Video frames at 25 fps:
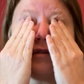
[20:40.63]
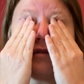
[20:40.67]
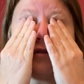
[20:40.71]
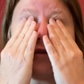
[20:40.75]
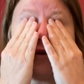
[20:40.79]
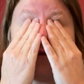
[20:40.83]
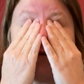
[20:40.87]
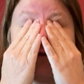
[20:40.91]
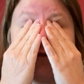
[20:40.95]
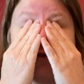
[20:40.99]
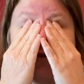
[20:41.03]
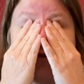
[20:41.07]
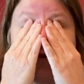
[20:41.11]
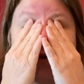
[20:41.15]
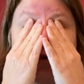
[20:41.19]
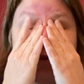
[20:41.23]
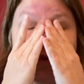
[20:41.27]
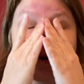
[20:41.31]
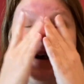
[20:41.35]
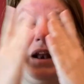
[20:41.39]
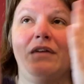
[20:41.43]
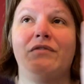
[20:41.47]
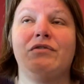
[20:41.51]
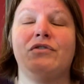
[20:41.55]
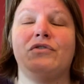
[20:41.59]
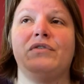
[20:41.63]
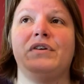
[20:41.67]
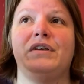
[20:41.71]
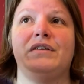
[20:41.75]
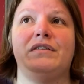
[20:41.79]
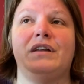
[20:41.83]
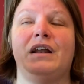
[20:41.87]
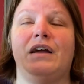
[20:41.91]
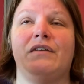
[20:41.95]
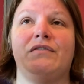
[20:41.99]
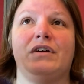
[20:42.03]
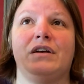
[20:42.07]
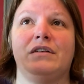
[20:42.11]
for whatever
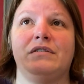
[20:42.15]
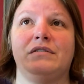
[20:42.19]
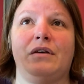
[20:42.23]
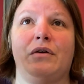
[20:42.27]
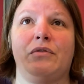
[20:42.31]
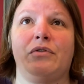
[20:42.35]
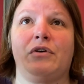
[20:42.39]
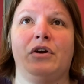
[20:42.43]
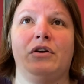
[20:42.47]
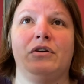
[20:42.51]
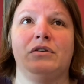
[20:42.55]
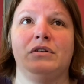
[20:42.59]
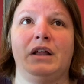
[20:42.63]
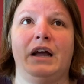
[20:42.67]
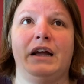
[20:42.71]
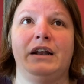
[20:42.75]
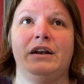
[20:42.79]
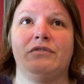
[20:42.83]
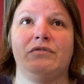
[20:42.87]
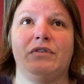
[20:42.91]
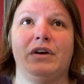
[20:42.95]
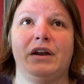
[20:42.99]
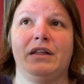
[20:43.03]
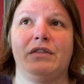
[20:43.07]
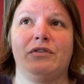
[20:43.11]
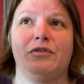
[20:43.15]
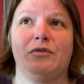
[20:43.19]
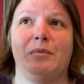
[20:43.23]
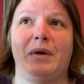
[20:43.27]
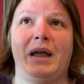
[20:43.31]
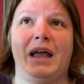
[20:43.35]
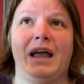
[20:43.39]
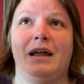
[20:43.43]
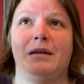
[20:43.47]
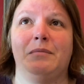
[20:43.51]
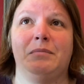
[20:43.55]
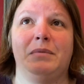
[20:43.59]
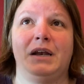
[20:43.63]
reason, I've got South Carolina running through my
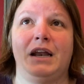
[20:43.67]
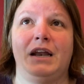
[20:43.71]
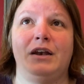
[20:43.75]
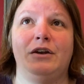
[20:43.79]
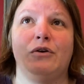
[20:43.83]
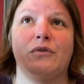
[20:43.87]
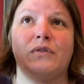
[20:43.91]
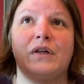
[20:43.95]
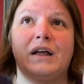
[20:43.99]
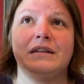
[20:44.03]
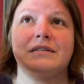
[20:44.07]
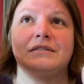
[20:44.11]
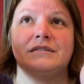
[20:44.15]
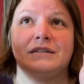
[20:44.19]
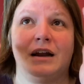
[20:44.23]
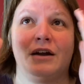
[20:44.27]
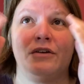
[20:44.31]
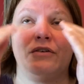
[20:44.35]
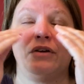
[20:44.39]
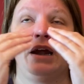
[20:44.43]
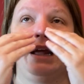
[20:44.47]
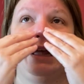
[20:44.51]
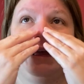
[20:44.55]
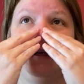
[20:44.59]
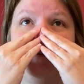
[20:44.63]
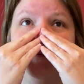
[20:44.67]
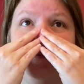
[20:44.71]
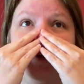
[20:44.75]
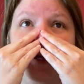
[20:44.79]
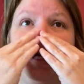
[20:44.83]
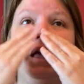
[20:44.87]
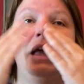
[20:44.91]
head, but I know that's not right.